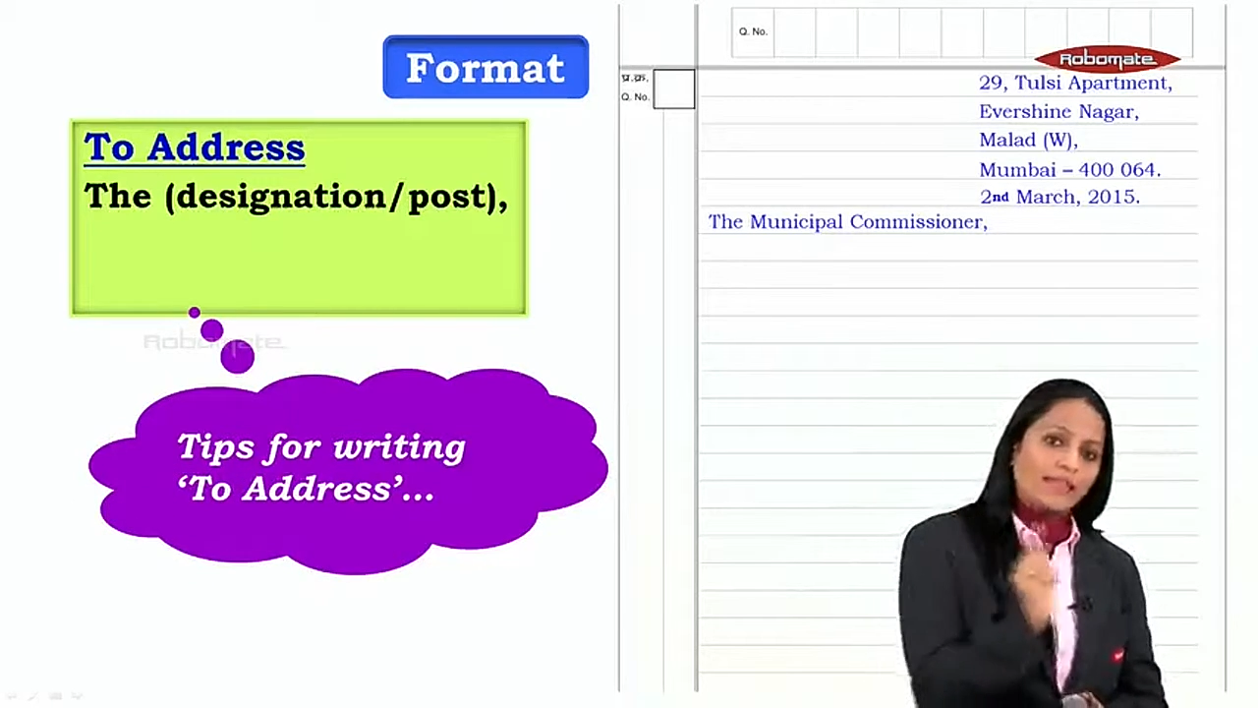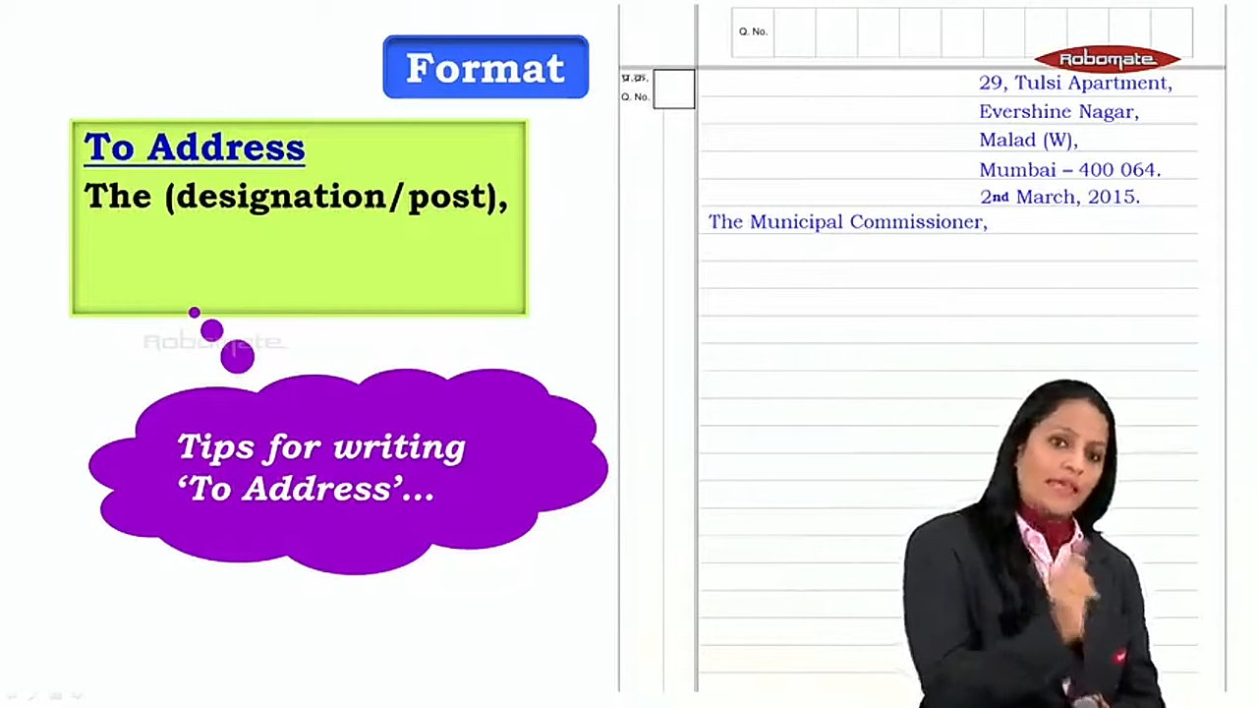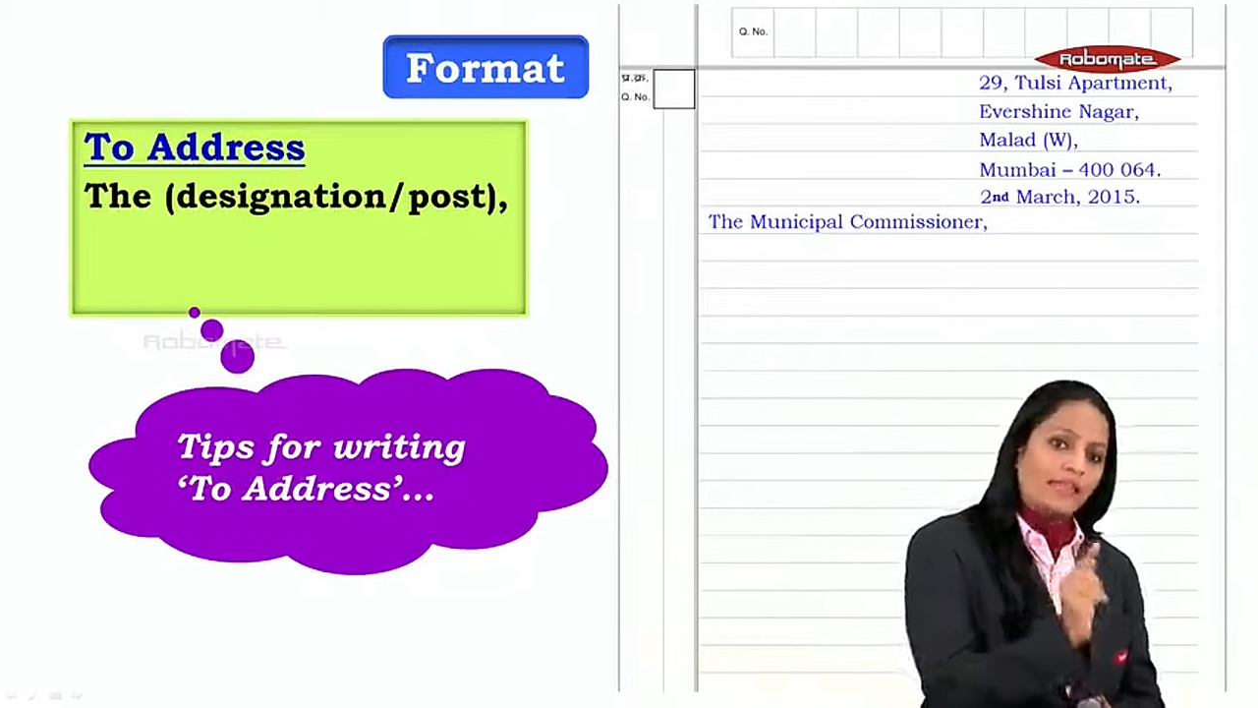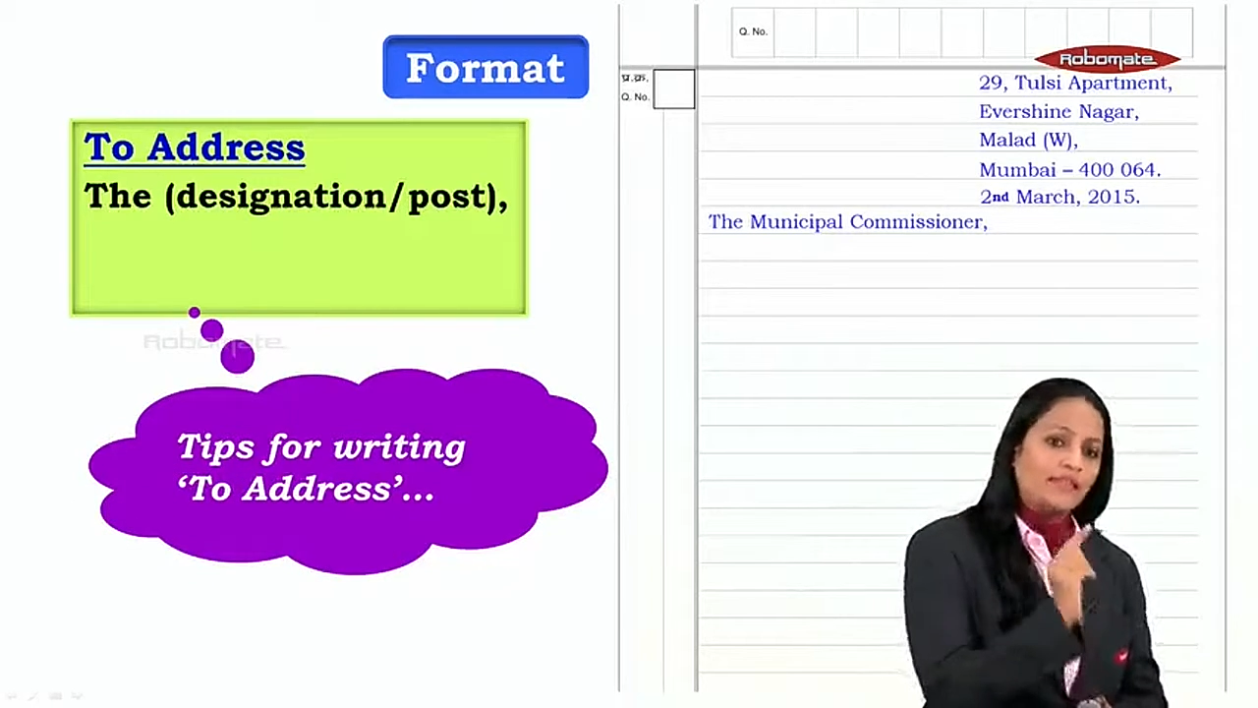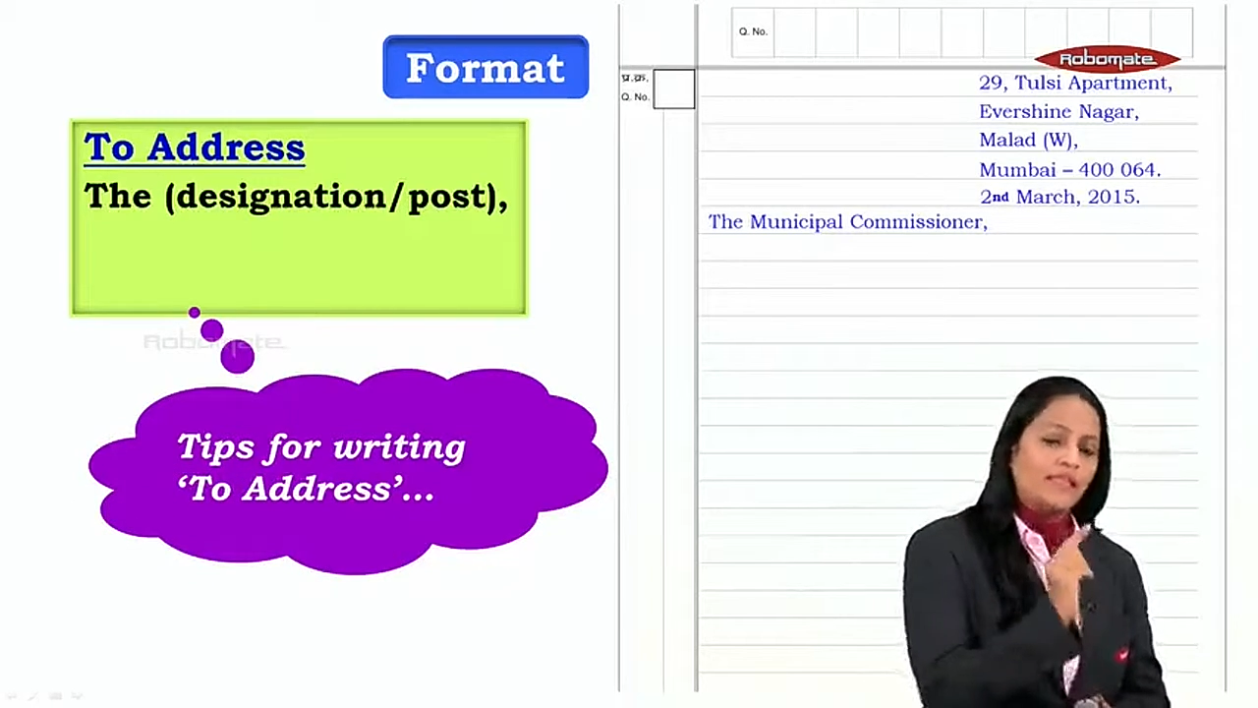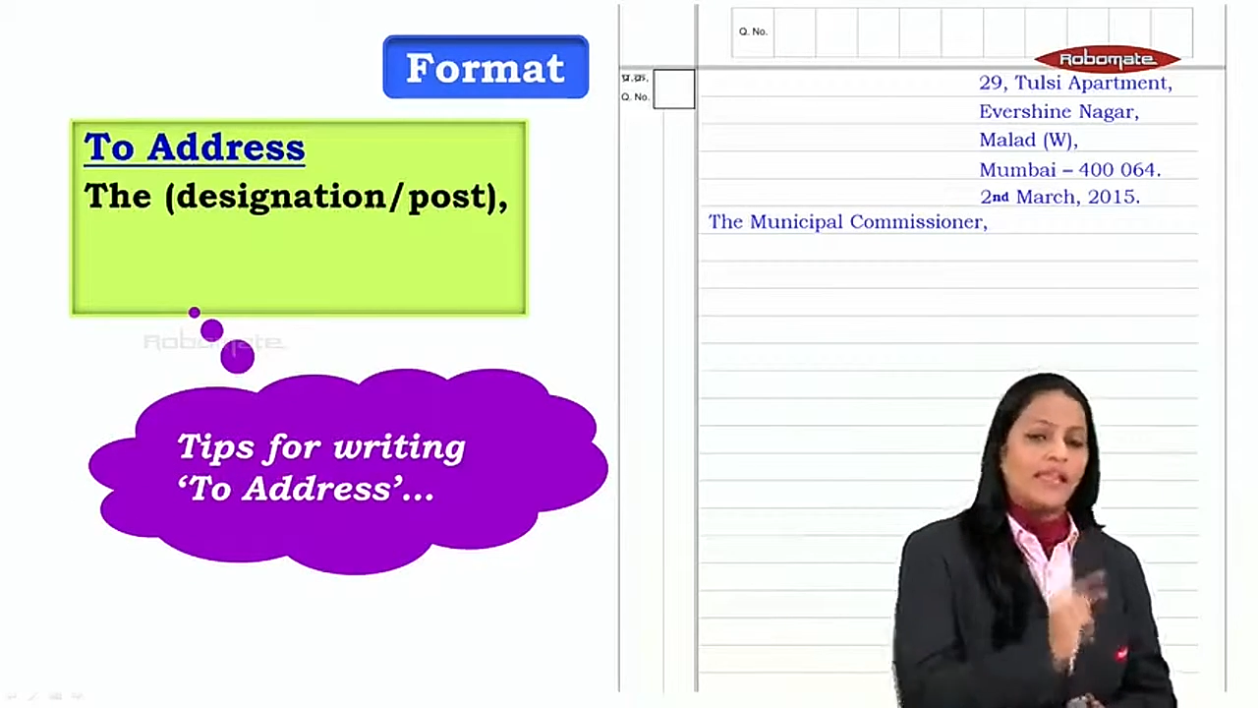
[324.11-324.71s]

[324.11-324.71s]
then the